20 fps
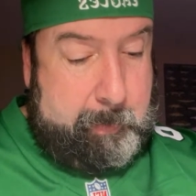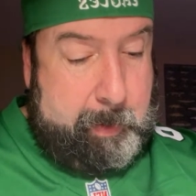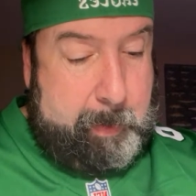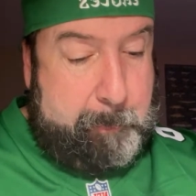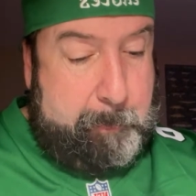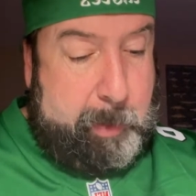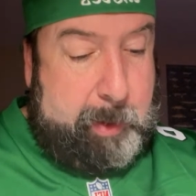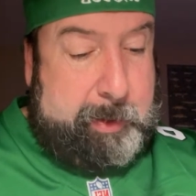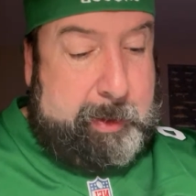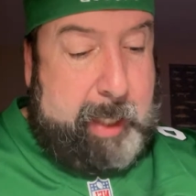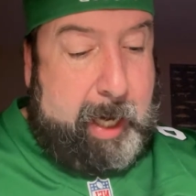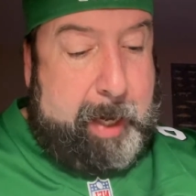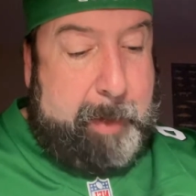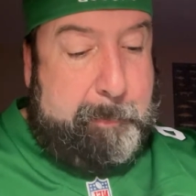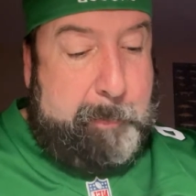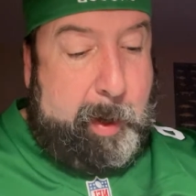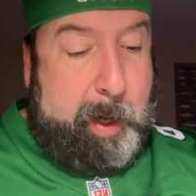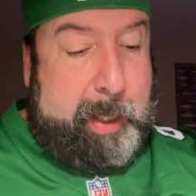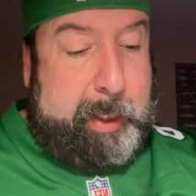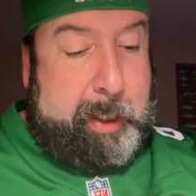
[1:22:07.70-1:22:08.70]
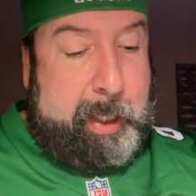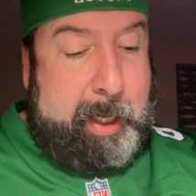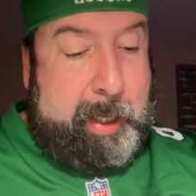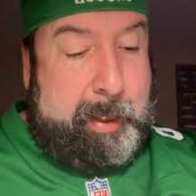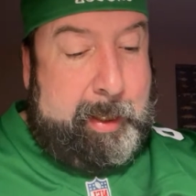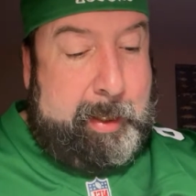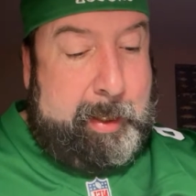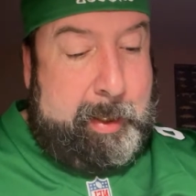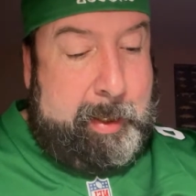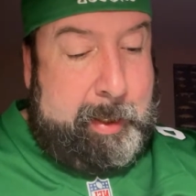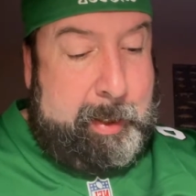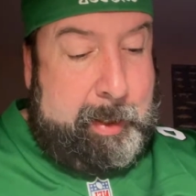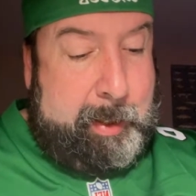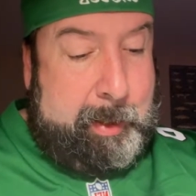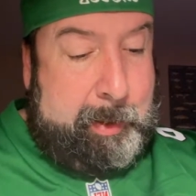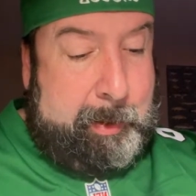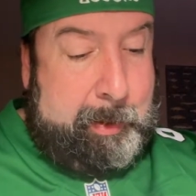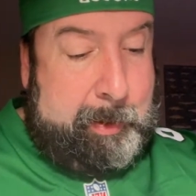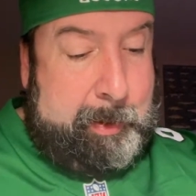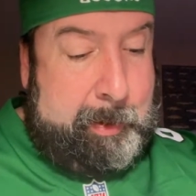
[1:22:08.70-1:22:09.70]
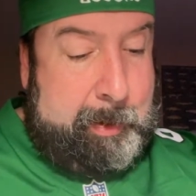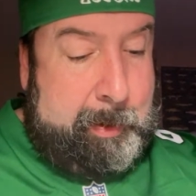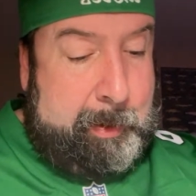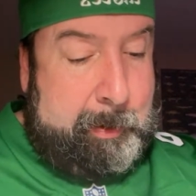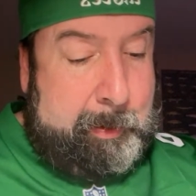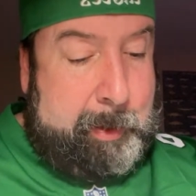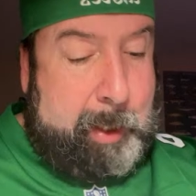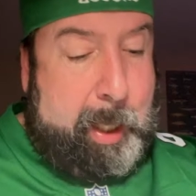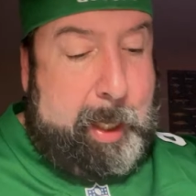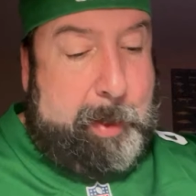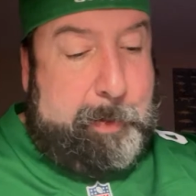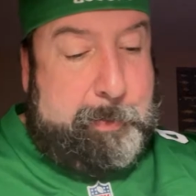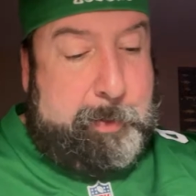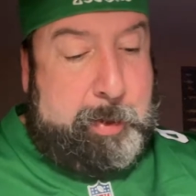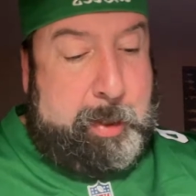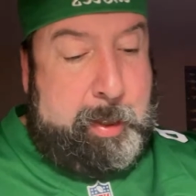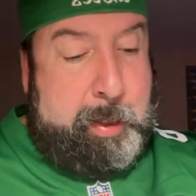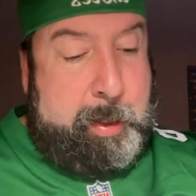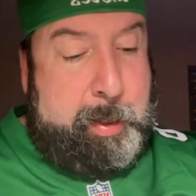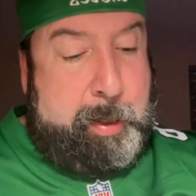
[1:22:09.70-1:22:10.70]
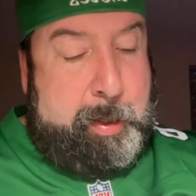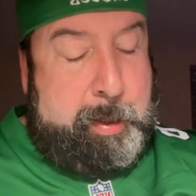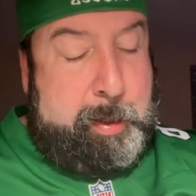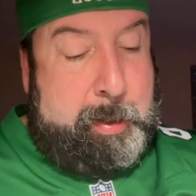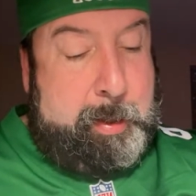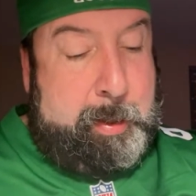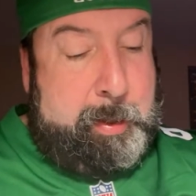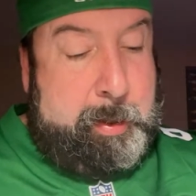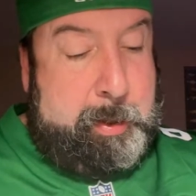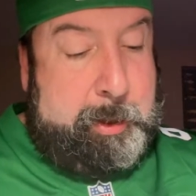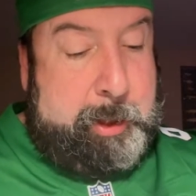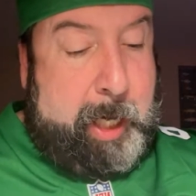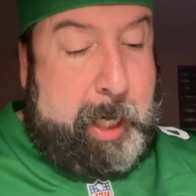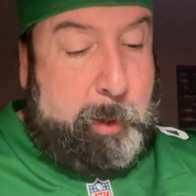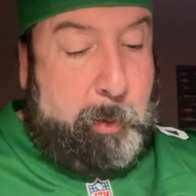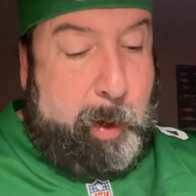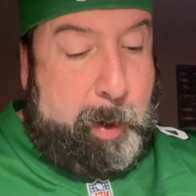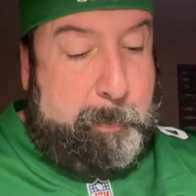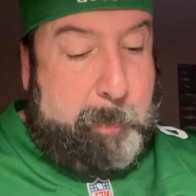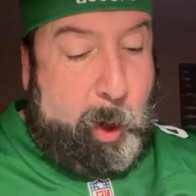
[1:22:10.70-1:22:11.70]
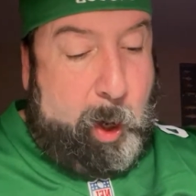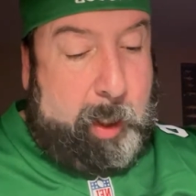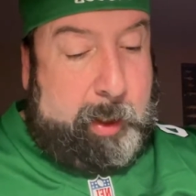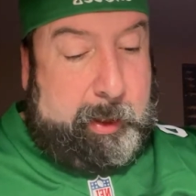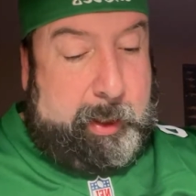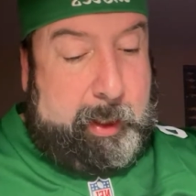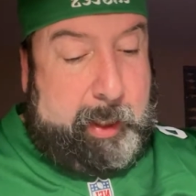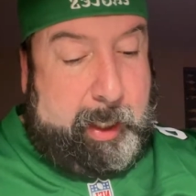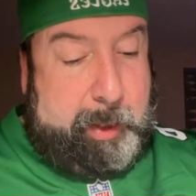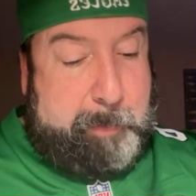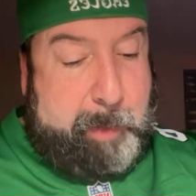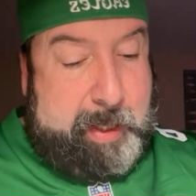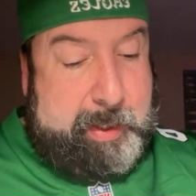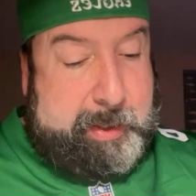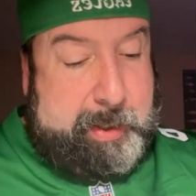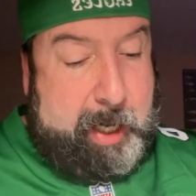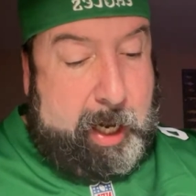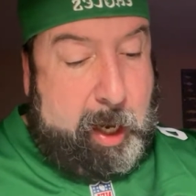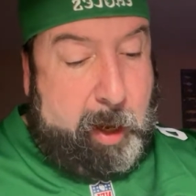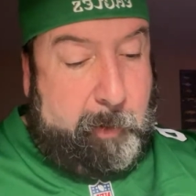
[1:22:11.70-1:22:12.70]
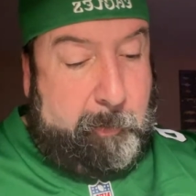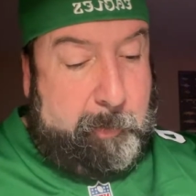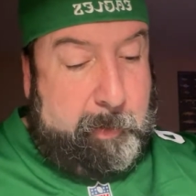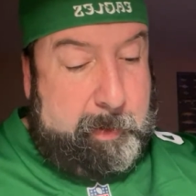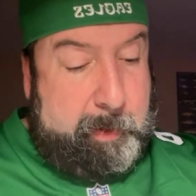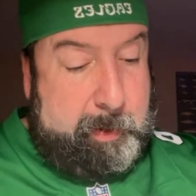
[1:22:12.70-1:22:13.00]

Mustang Mike loves Saquon Barkley like myself.